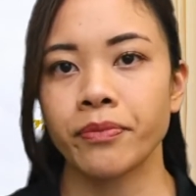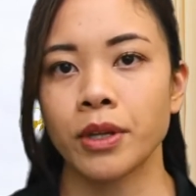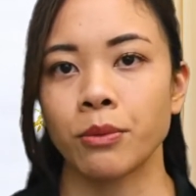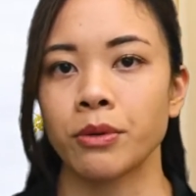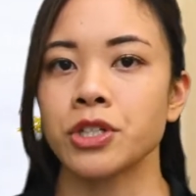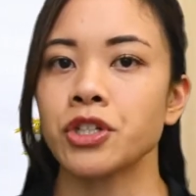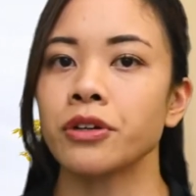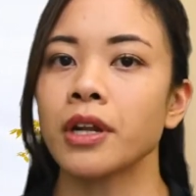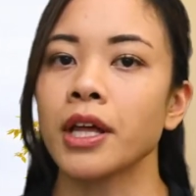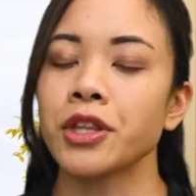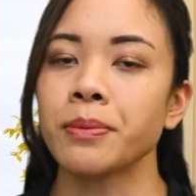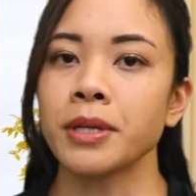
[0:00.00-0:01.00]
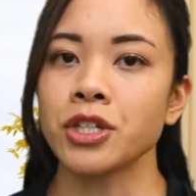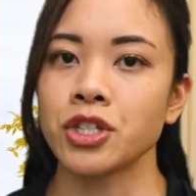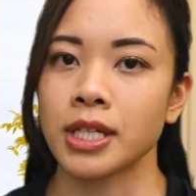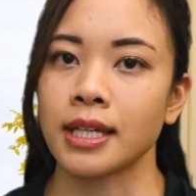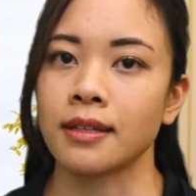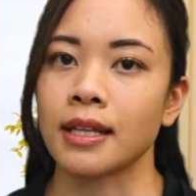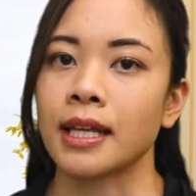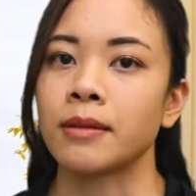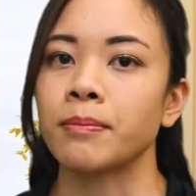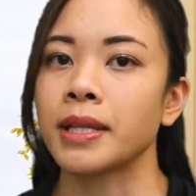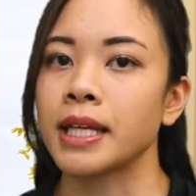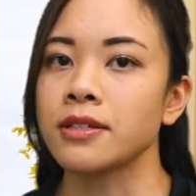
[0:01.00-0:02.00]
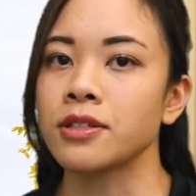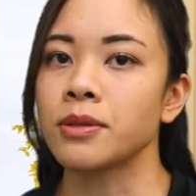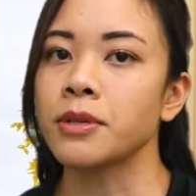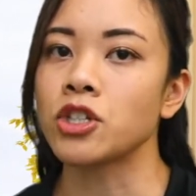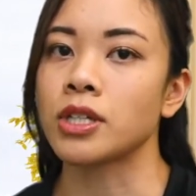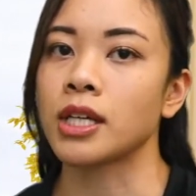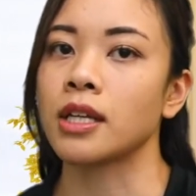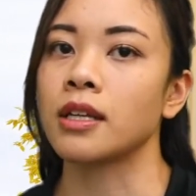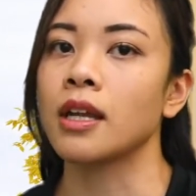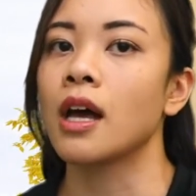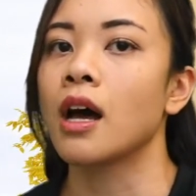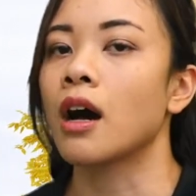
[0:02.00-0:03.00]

we will turn on the machine and place the machine